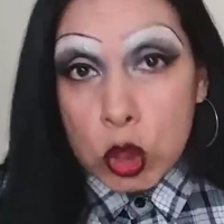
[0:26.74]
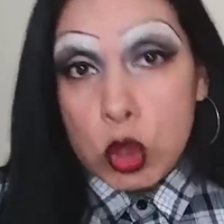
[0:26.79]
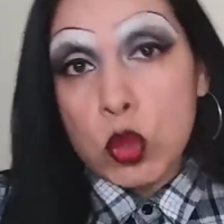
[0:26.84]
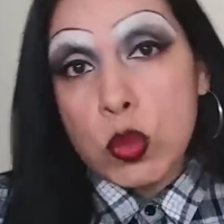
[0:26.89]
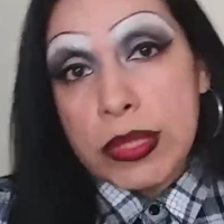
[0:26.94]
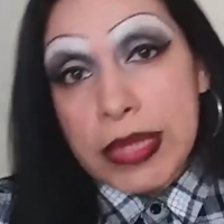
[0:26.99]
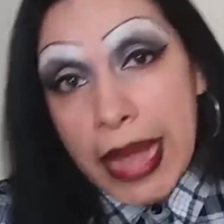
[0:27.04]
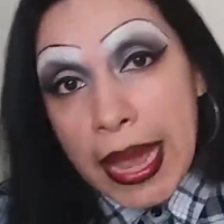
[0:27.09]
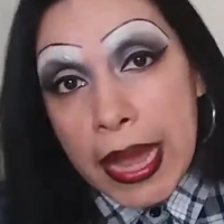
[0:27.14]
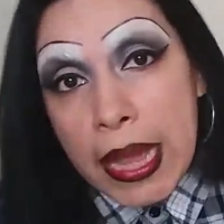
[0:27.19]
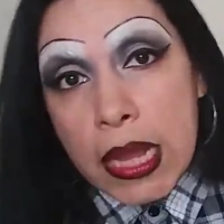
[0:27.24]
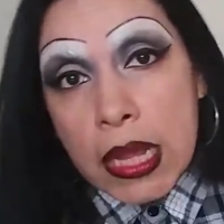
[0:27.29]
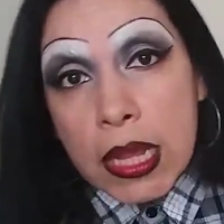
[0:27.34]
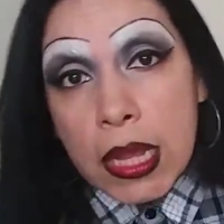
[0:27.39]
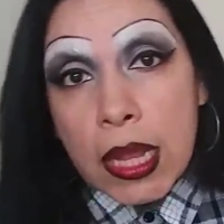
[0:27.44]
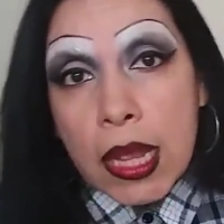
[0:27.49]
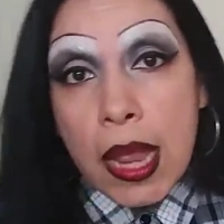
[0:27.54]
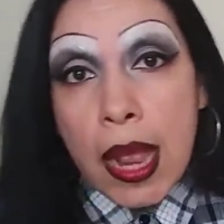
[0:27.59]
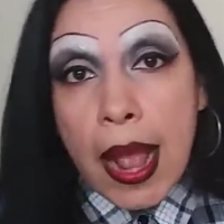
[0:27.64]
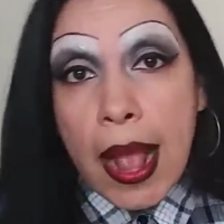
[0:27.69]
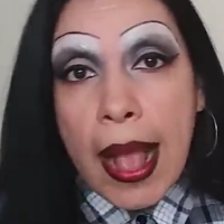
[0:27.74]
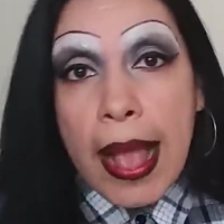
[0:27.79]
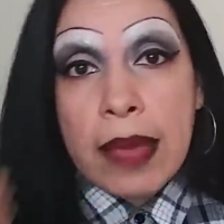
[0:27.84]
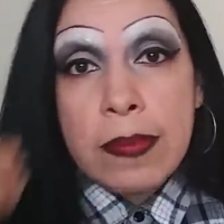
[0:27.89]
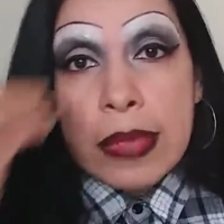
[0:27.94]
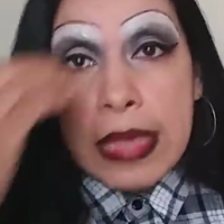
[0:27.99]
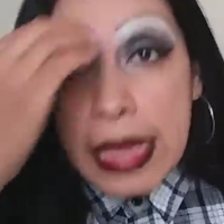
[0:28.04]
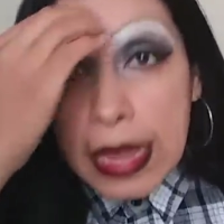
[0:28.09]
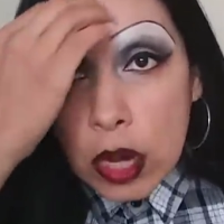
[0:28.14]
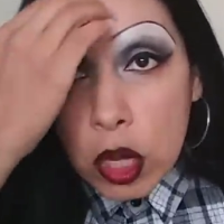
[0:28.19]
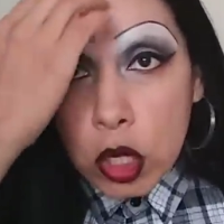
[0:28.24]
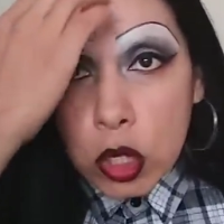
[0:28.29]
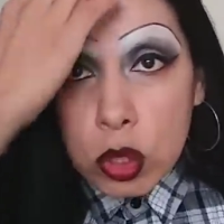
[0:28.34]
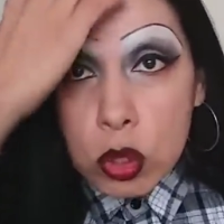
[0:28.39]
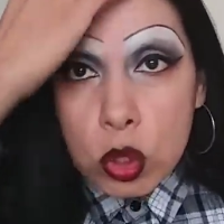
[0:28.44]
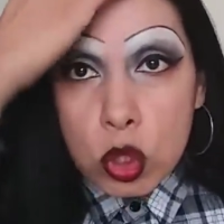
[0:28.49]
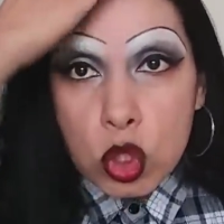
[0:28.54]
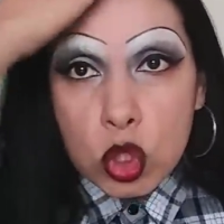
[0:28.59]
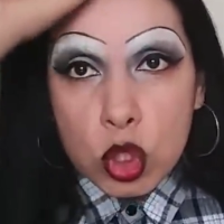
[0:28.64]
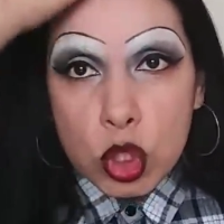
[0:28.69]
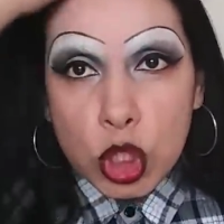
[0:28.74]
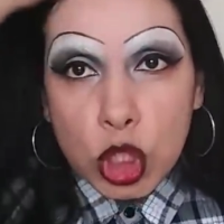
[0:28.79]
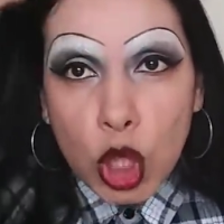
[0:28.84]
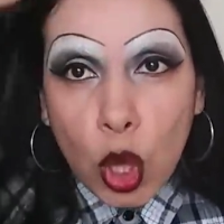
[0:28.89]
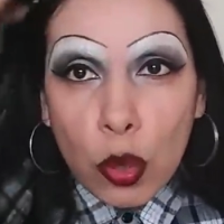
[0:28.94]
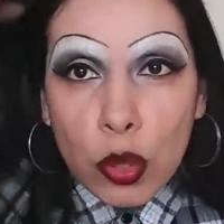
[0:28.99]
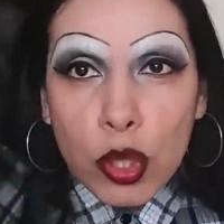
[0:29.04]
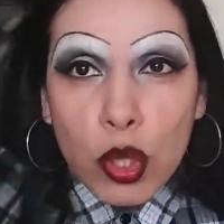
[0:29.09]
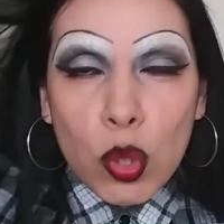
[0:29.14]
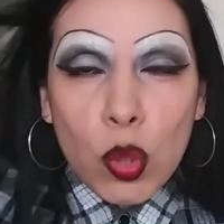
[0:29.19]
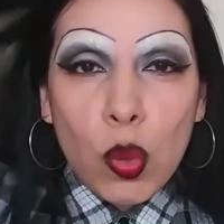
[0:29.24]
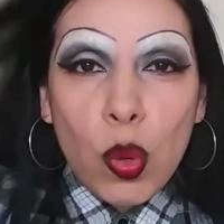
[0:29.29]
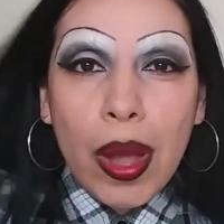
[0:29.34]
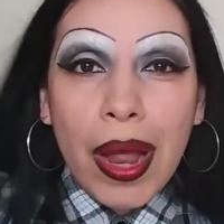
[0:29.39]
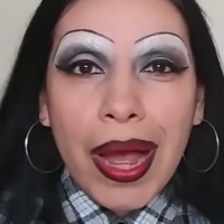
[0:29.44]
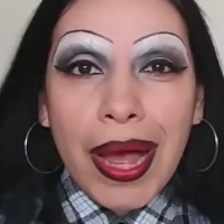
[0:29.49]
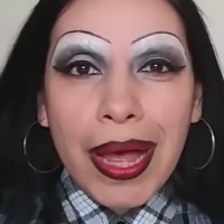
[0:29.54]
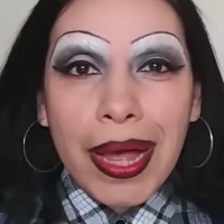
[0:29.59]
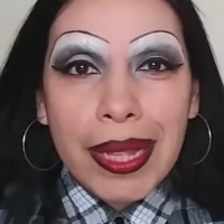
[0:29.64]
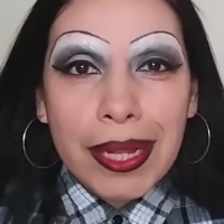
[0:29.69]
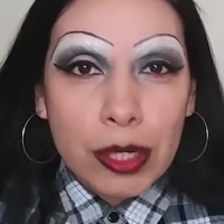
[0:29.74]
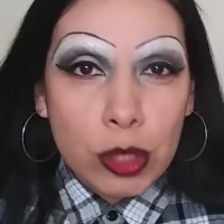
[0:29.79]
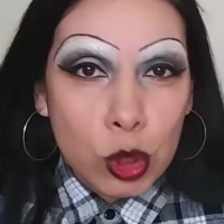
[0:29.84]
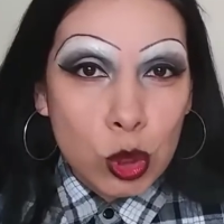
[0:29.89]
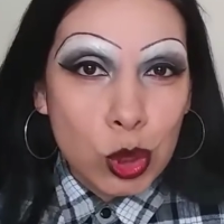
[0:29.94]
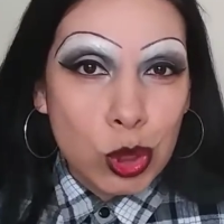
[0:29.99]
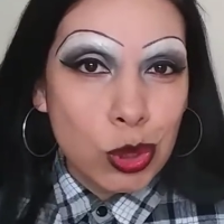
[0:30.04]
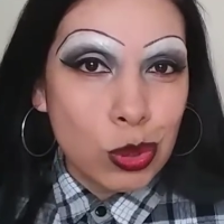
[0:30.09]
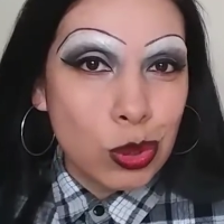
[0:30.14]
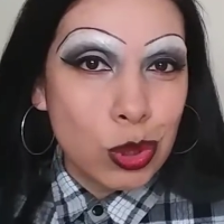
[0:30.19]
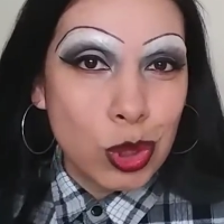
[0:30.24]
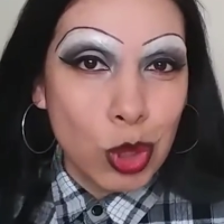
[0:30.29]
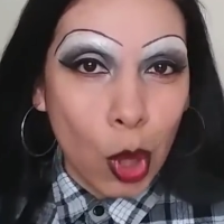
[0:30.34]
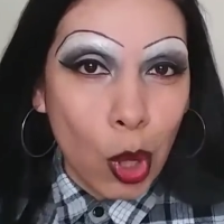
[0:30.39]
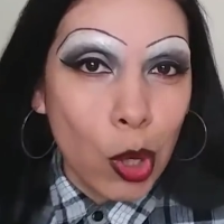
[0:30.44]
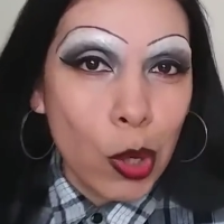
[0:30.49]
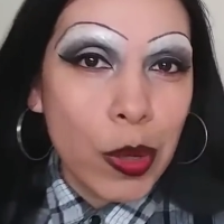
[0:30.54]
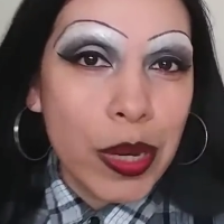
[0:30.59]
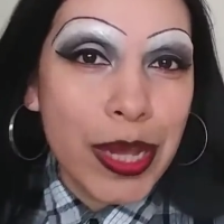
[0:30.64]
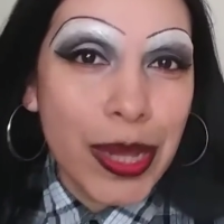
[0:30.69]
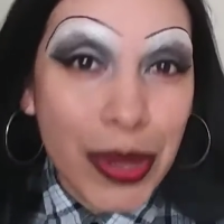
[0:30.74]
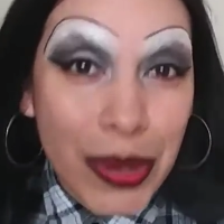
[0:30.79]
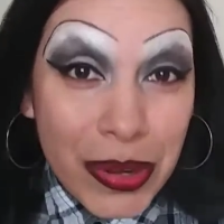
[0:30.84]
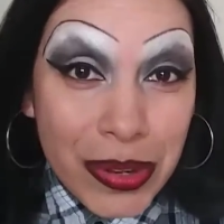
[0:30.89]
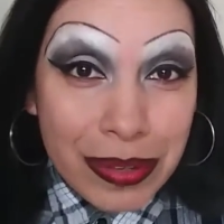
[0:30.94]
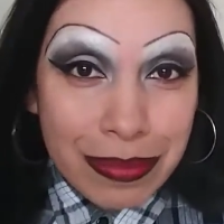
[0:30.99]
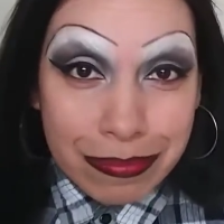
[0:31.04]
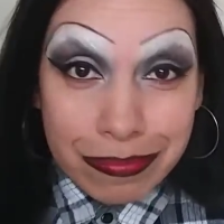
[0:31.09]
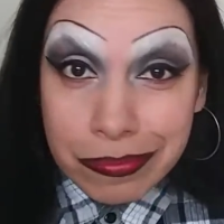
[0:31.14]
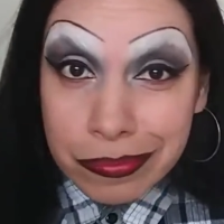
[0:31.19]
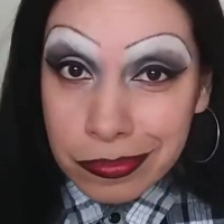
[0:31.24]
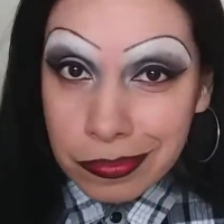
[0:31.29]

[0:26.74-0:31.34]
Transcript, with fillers: Today, I'm here to show you a tutorial